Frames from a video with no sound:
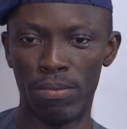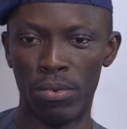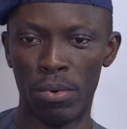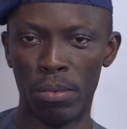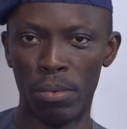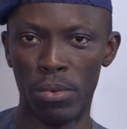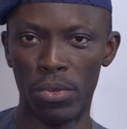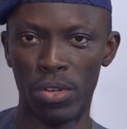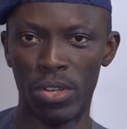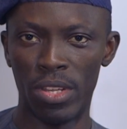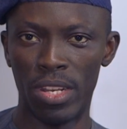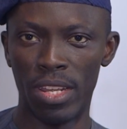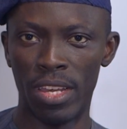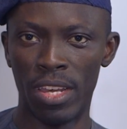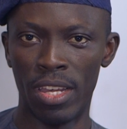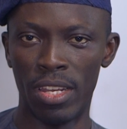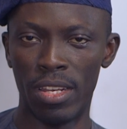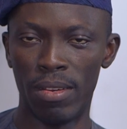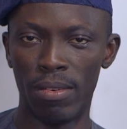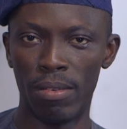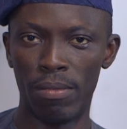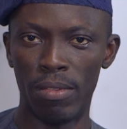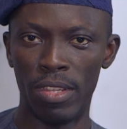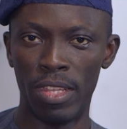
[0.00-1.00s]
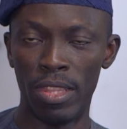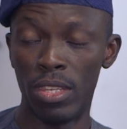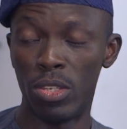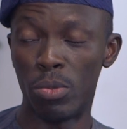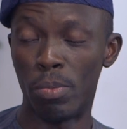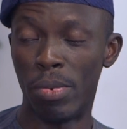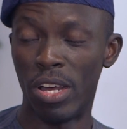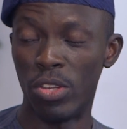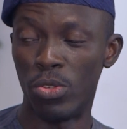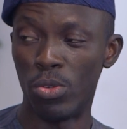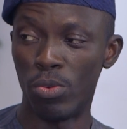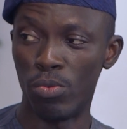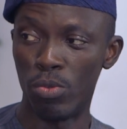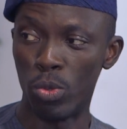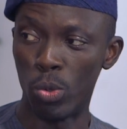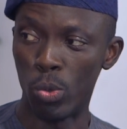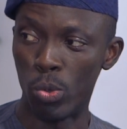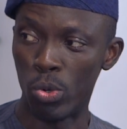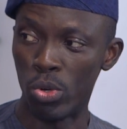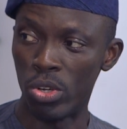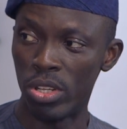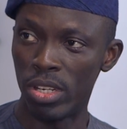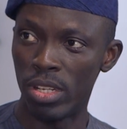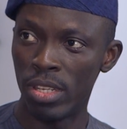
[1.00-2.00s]
from God, and in this part of the
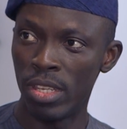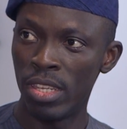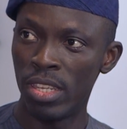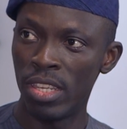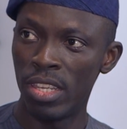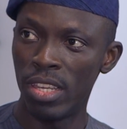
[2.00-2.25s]
world,